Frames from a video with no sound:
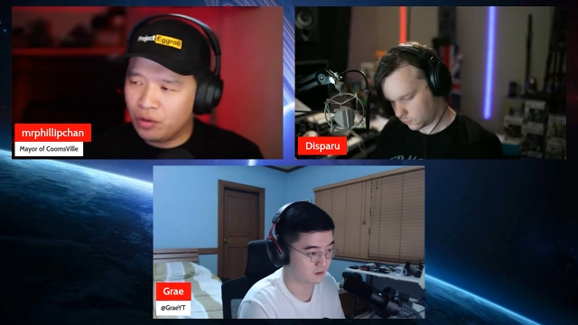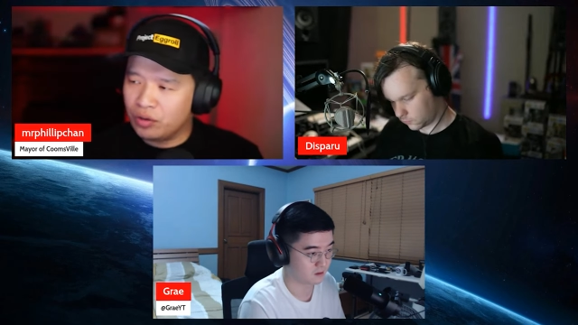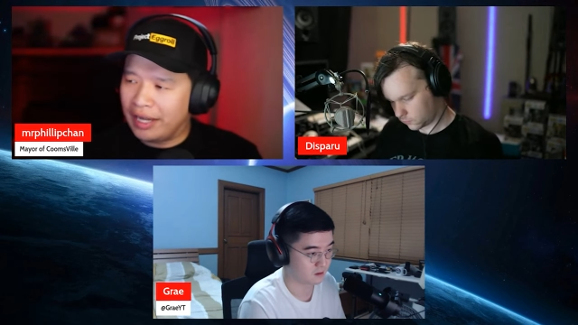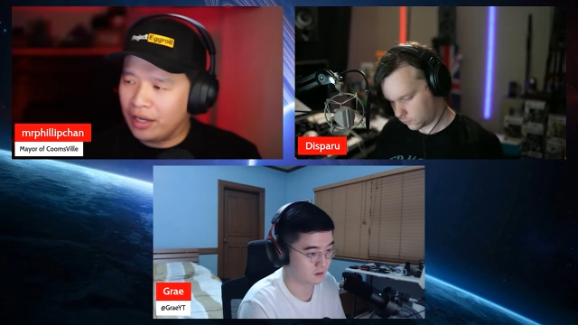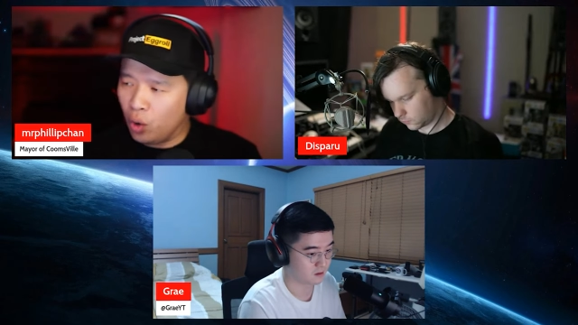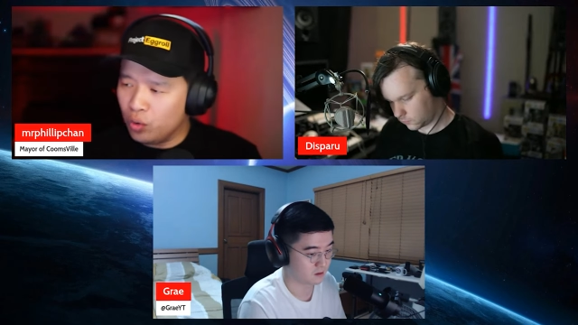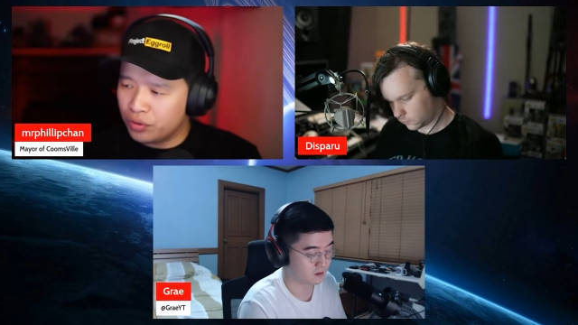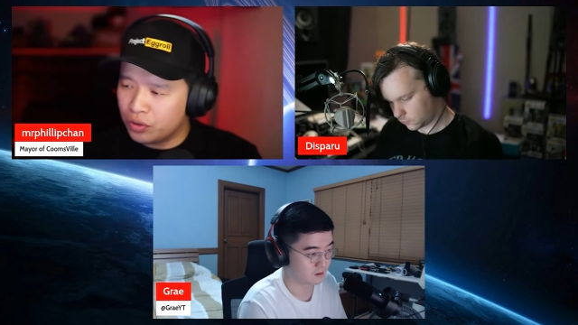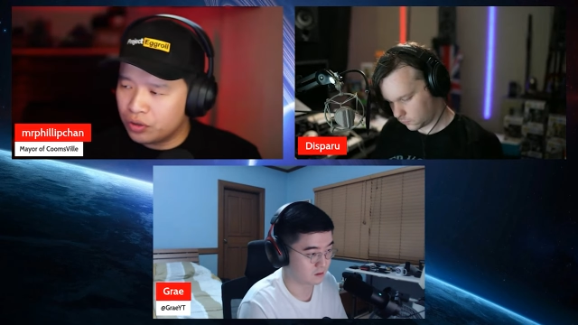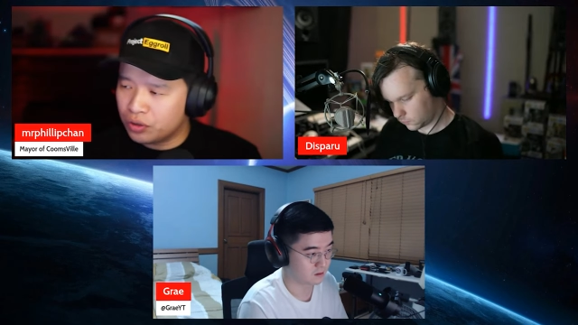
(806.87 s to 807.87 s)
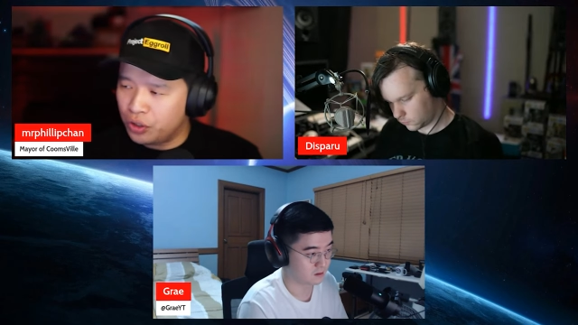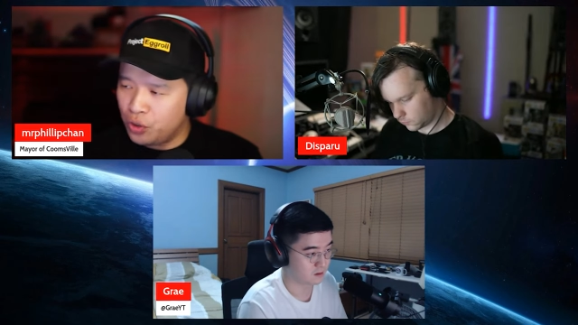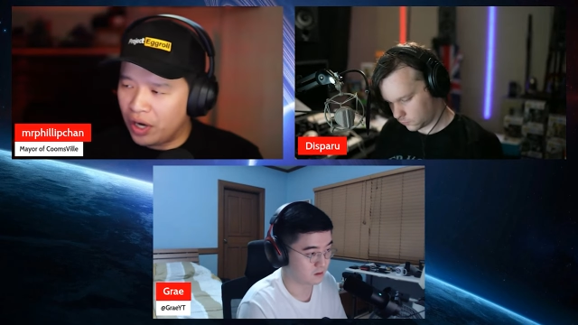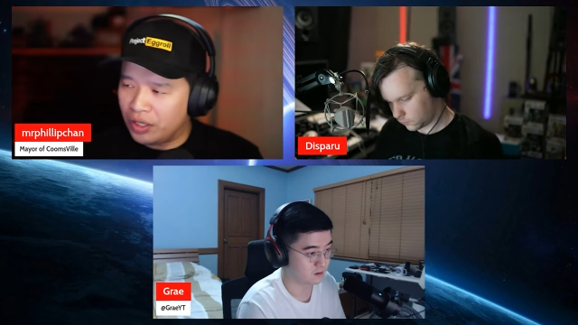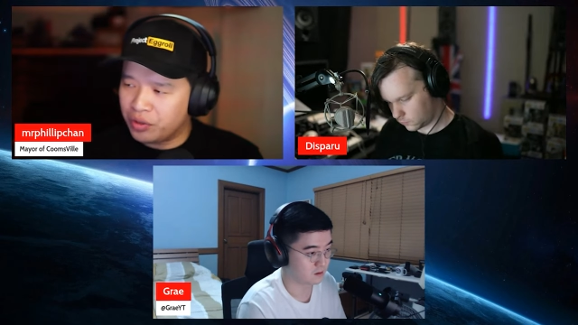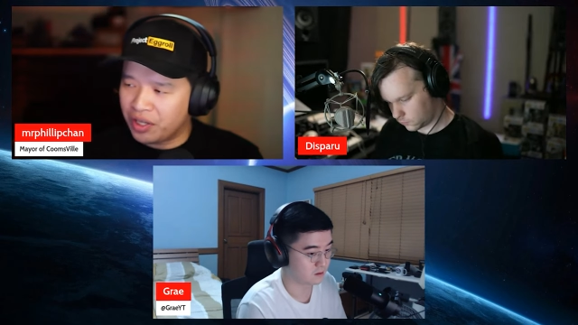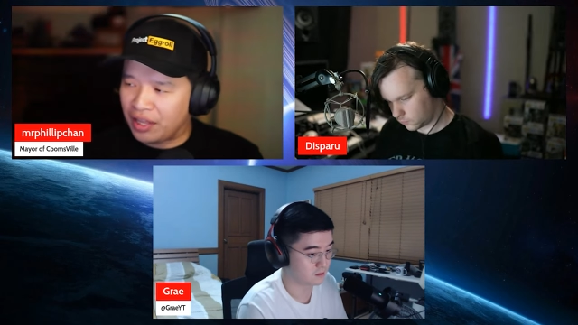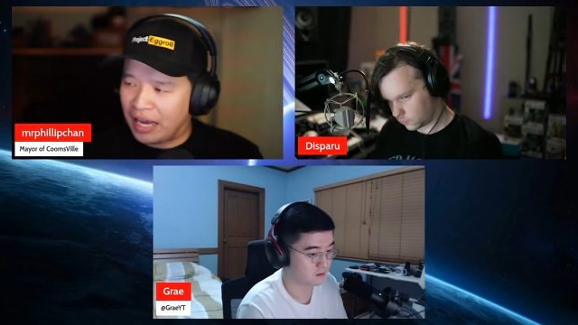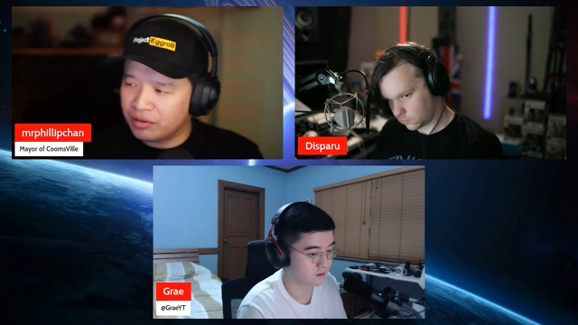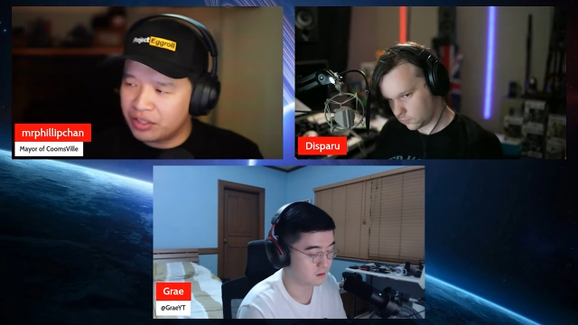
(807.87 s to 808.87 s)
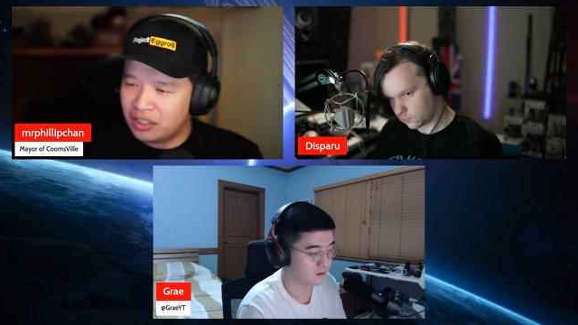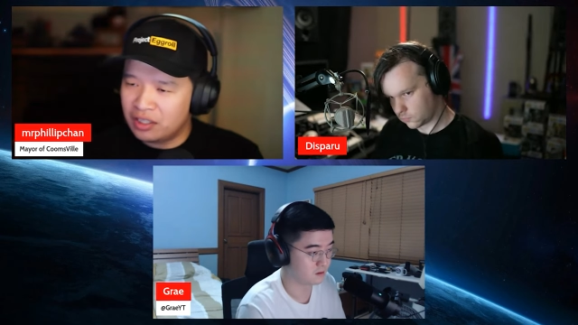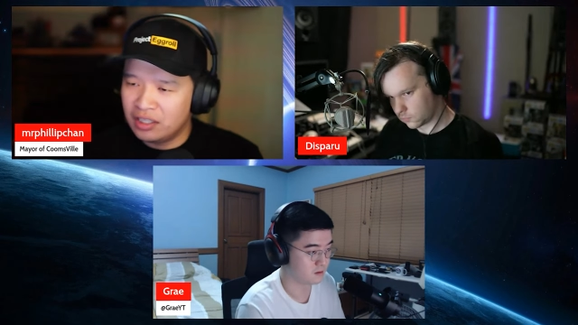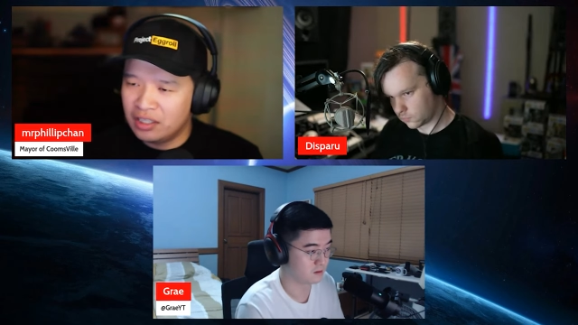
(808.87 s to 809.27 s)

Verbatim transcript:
Speaker 1: you're like over two hundred thousand